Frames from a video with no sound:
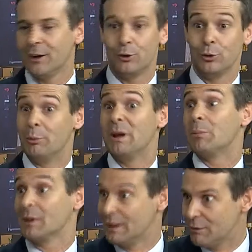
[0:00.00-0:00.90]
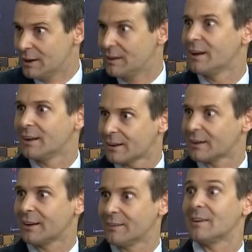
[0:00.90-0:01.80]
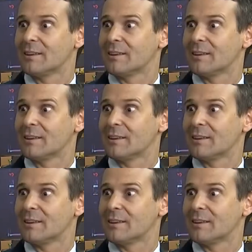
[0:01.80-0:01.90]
to the people living there, etc.